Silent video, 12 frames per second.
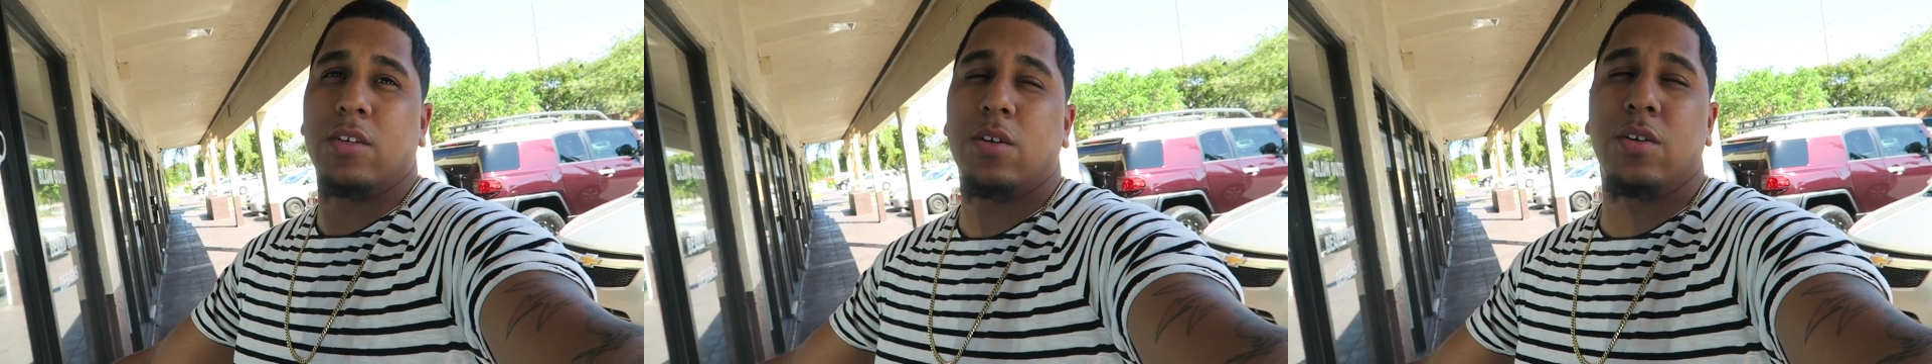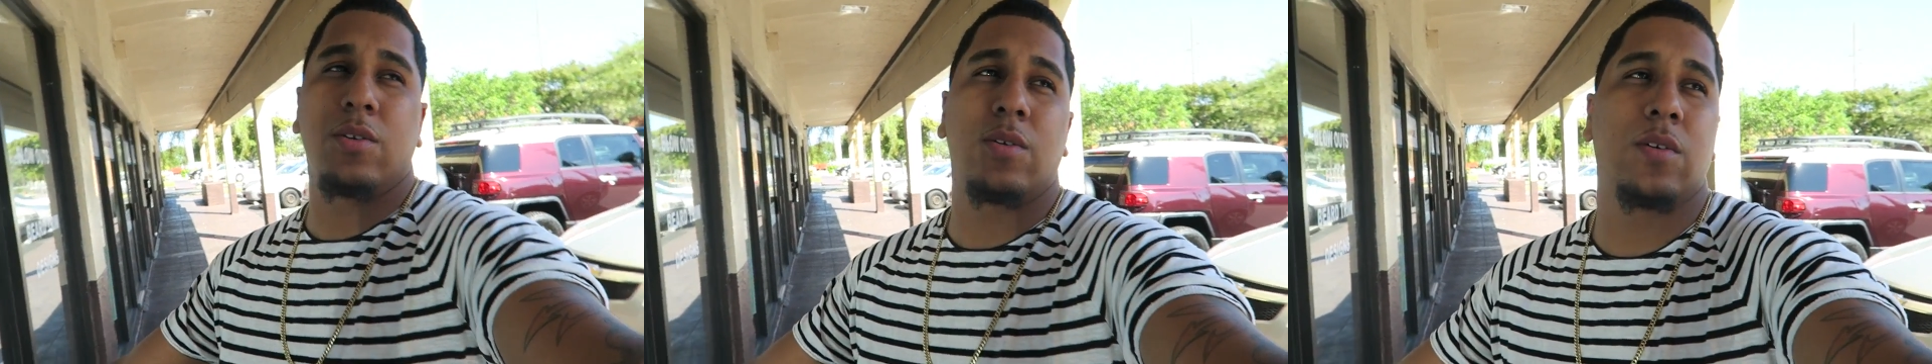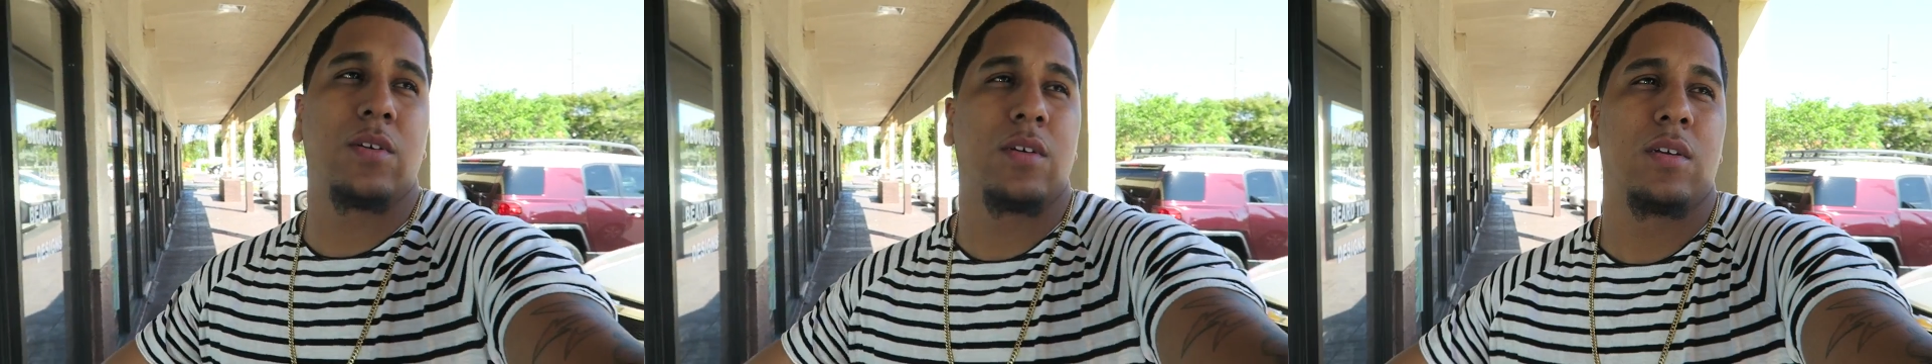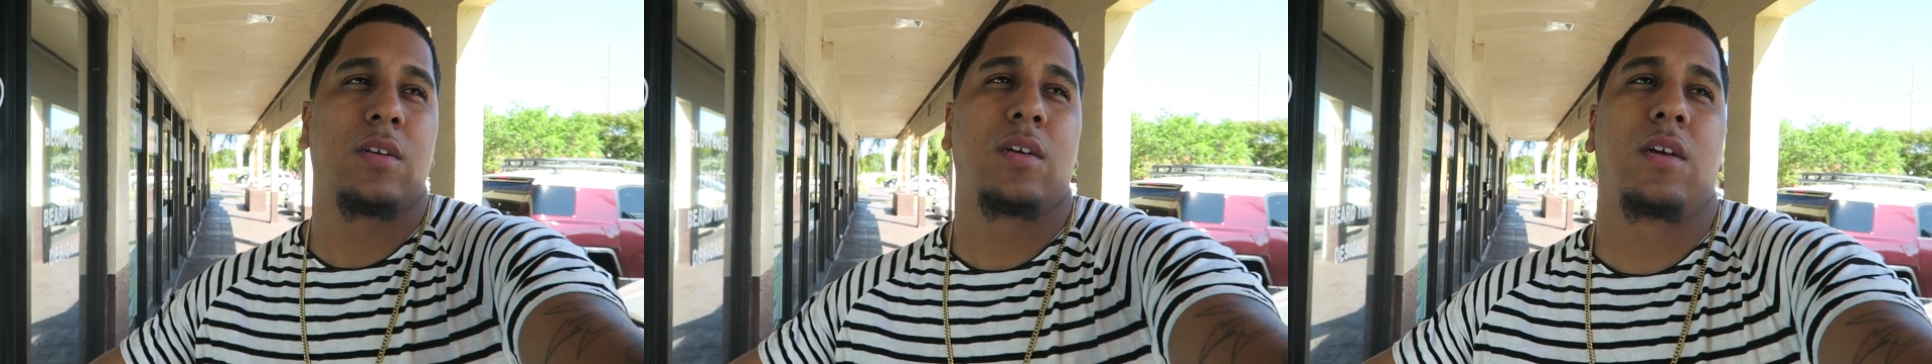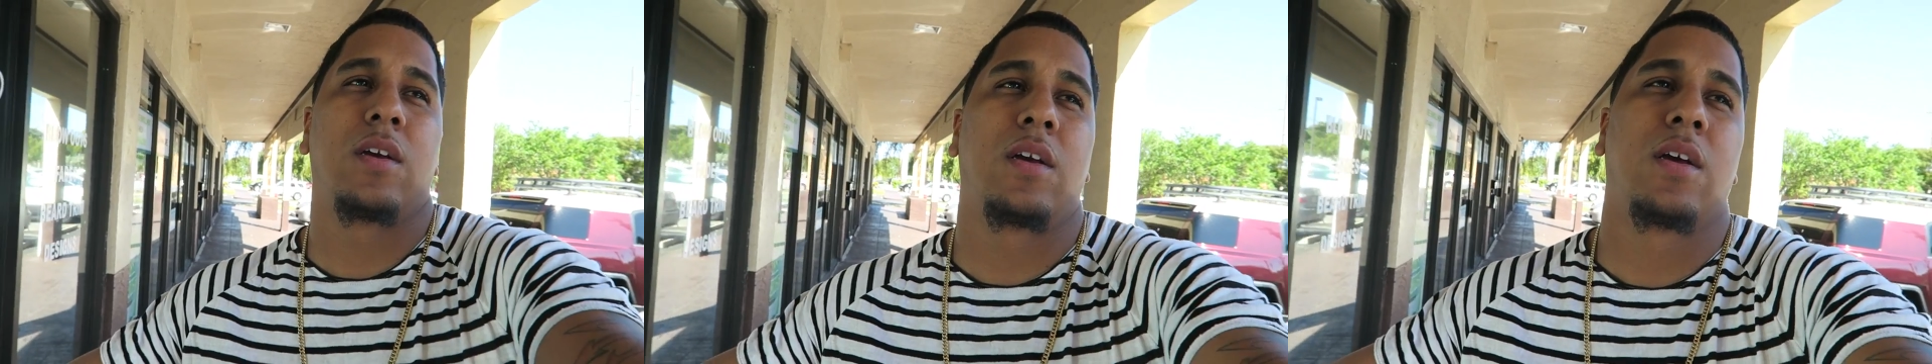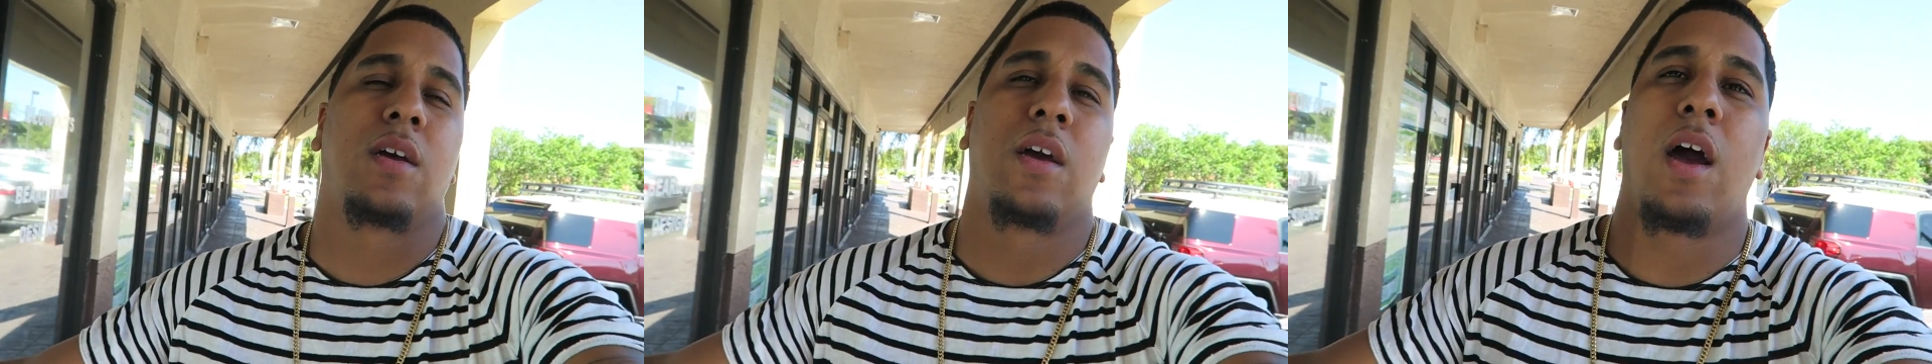Show you
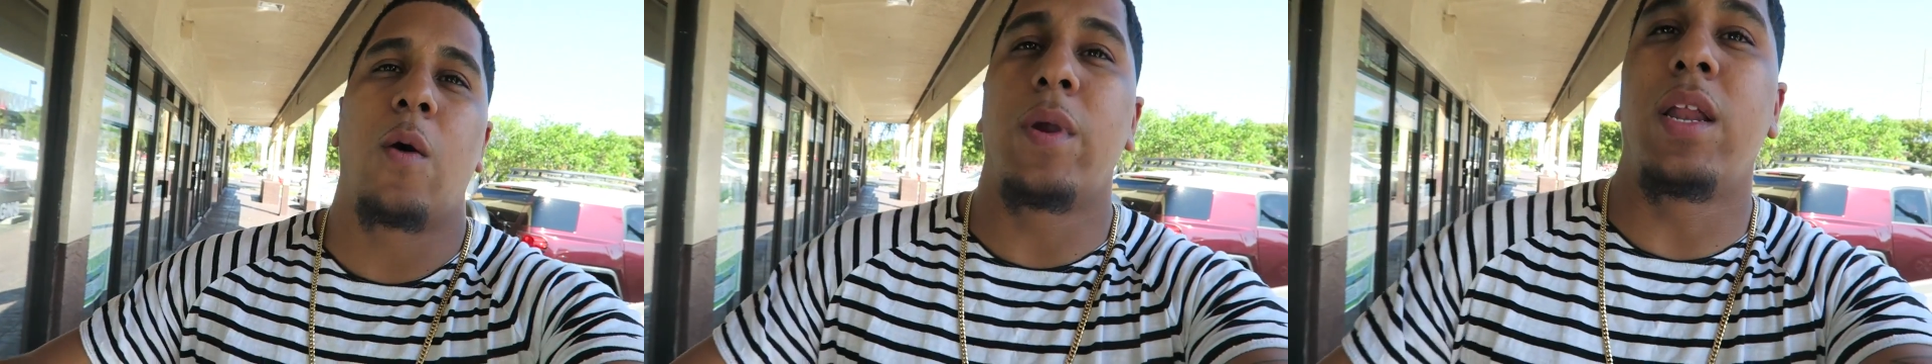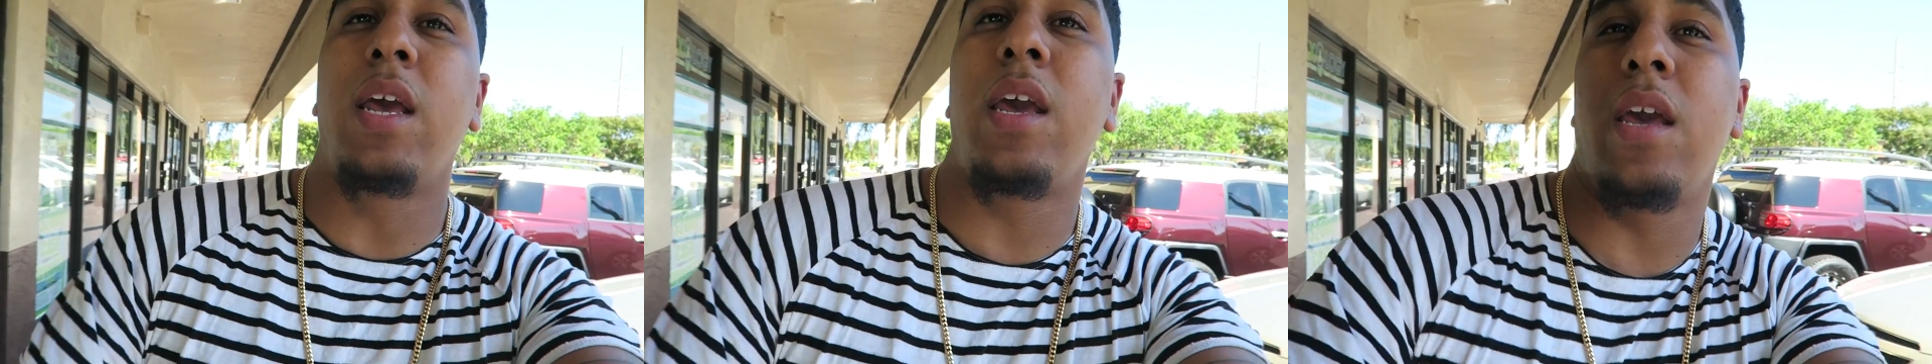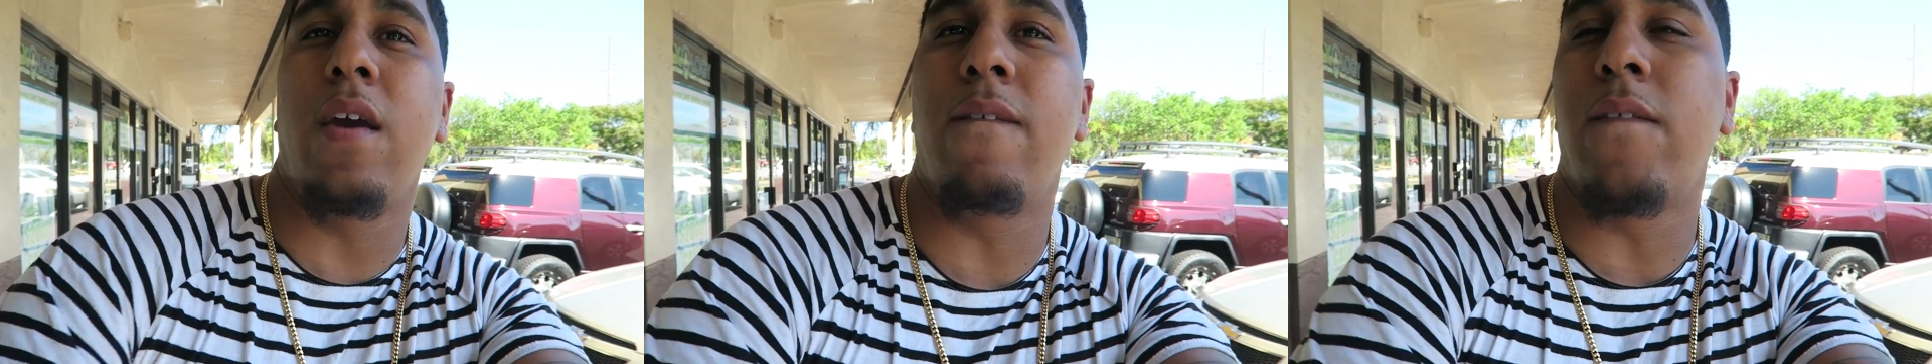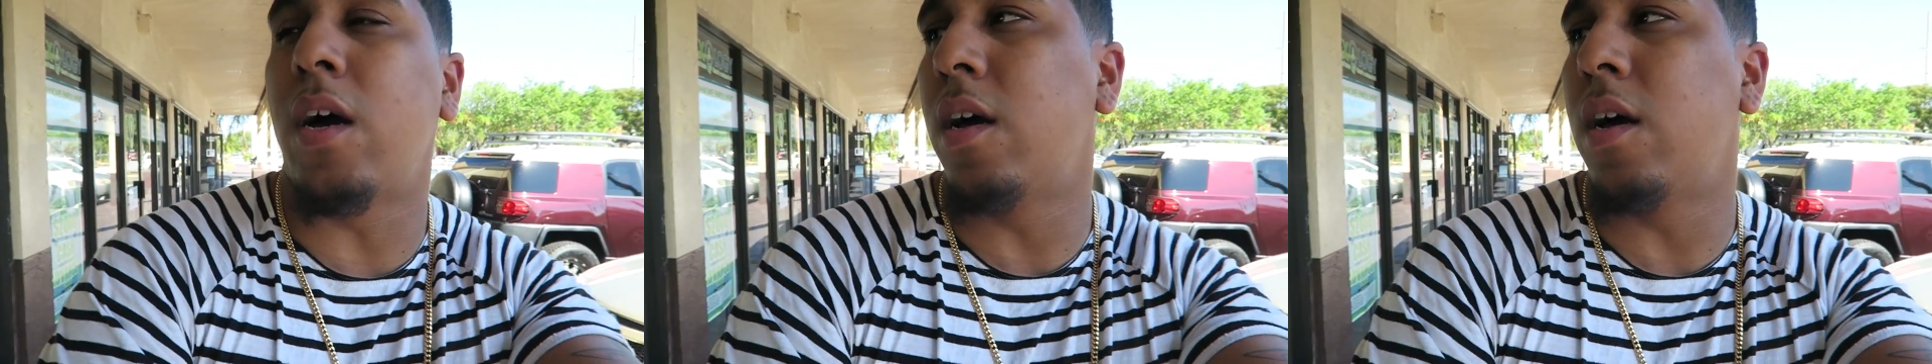how we live.